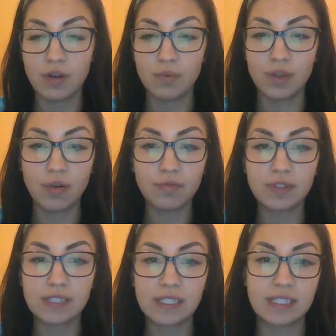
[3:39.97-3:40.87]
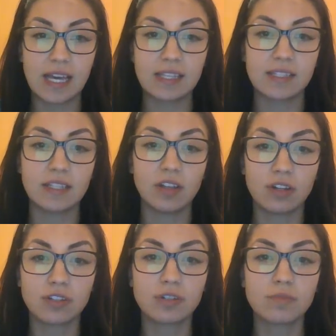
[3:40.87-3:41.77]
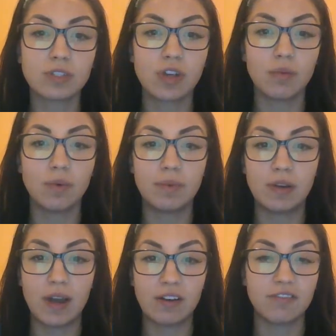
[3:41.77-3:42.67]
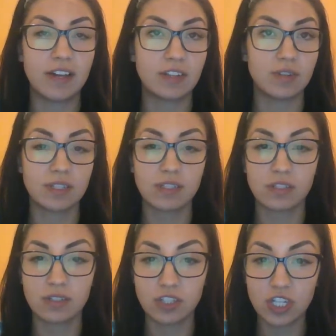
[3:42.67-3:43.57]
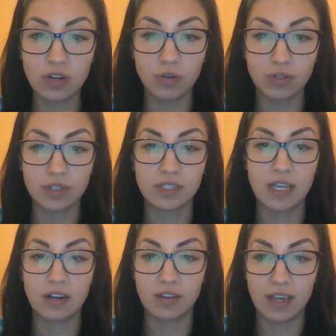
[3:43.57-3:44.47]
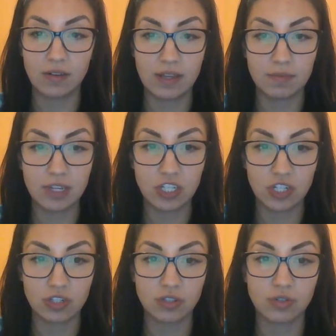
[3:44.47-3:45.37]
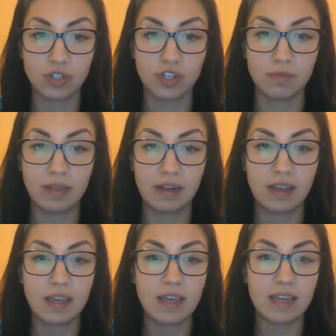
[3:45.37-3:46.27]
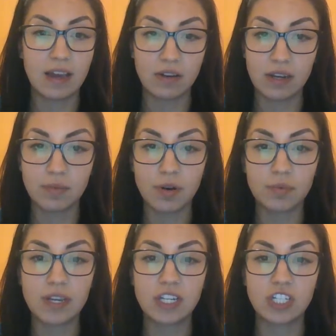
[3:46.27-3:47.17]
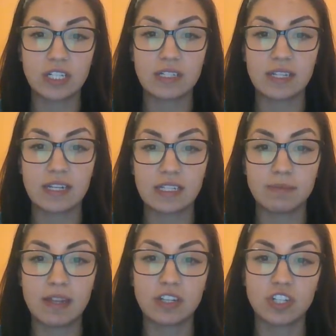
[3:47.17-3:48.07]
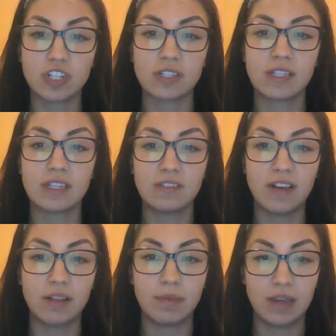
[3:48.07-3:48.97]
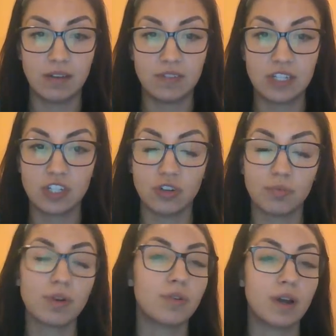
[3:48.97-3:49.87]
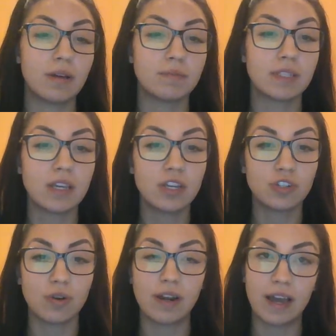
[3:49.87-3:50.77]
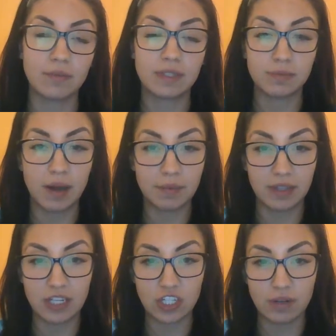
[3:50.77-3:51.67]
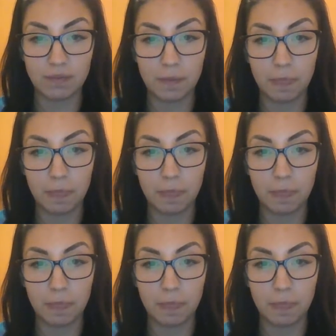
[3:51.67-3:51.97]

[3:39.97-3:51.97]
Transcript: With hopeful success, the long-term result will be gratifying to our shareholders and our county commissioners who determine county appropriations and expenditures in the development of additional programs to our at-risk population.